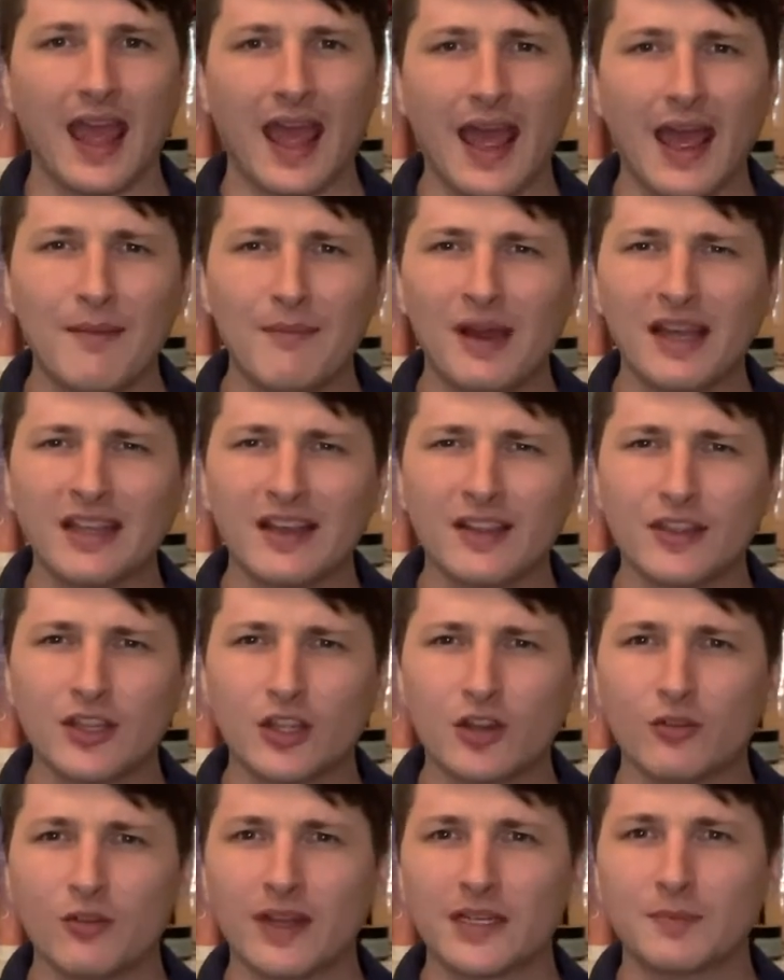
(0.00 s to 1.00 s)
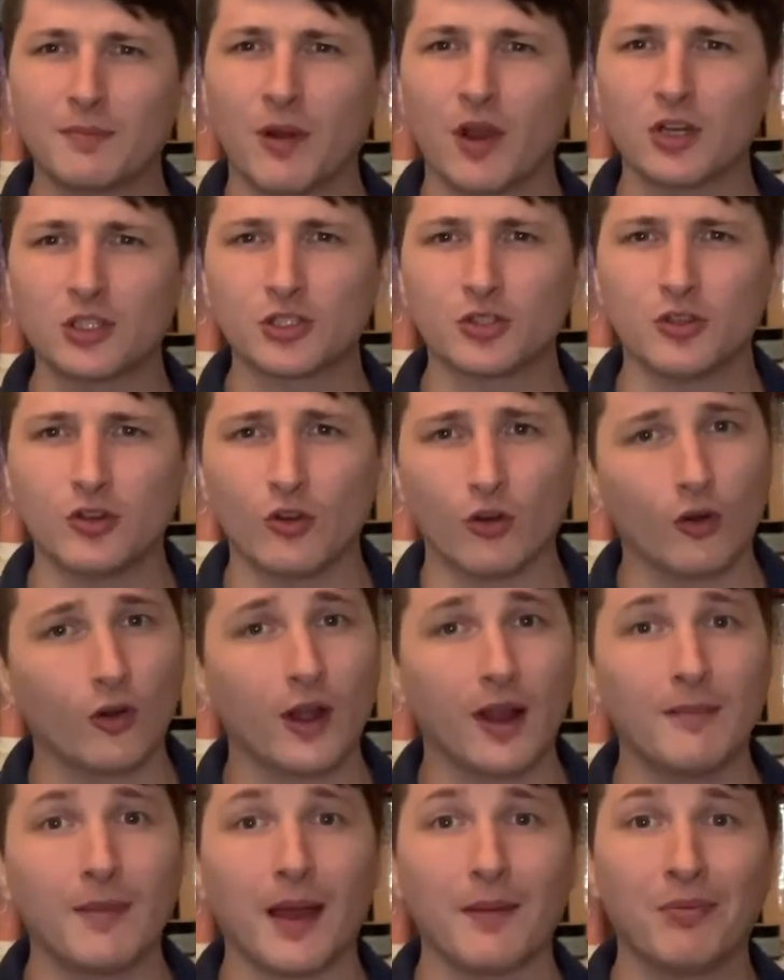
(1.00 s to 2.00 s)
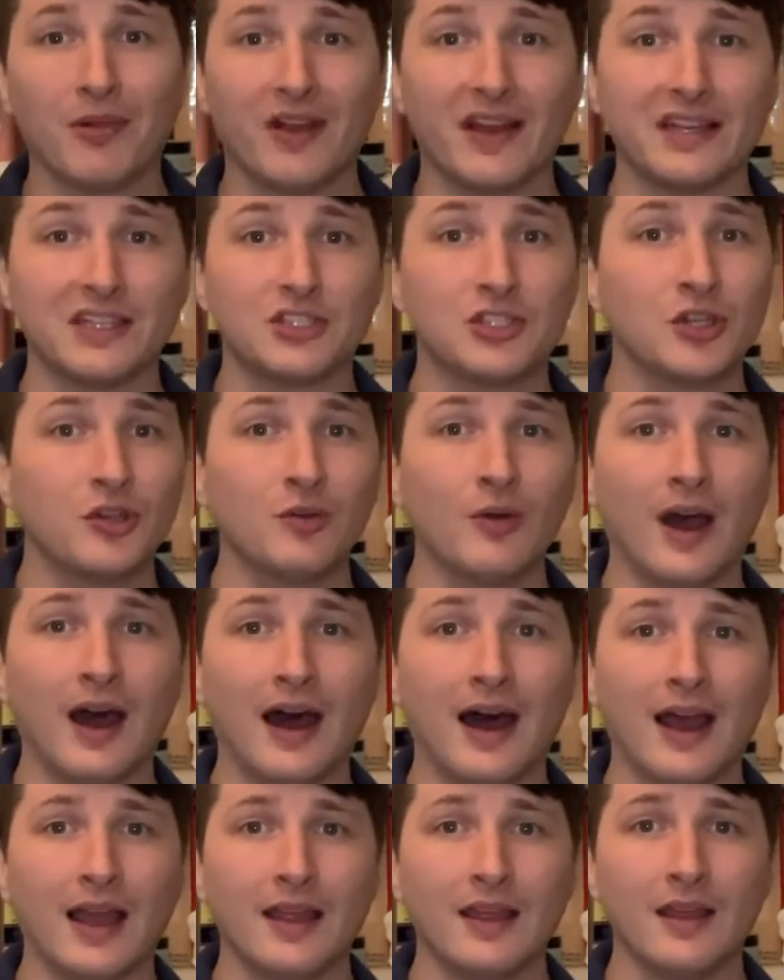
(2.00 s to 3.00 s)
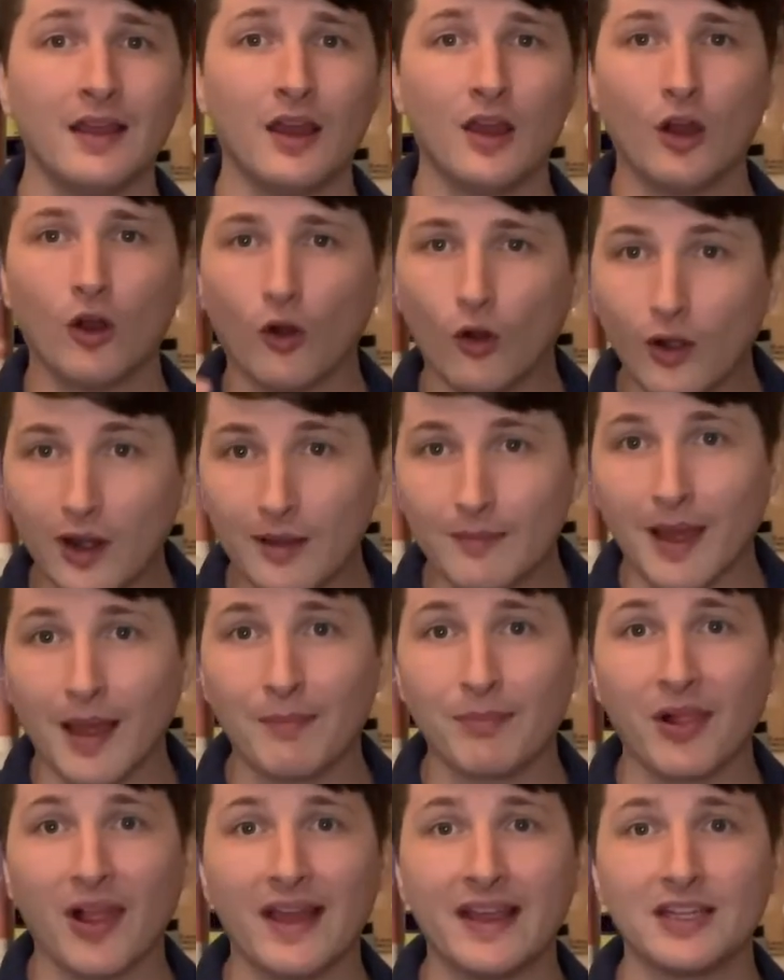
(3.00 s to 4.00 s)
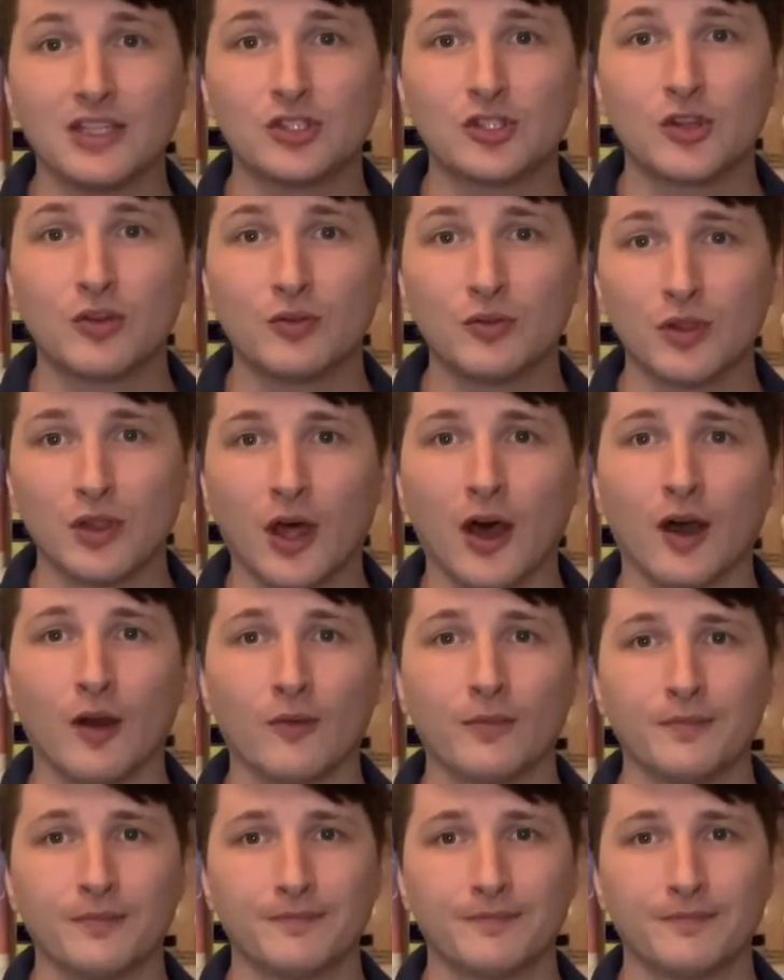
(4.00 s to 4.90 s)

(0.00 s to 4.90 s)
am I on the correct partial, or am I playing too high, or am I playing too low?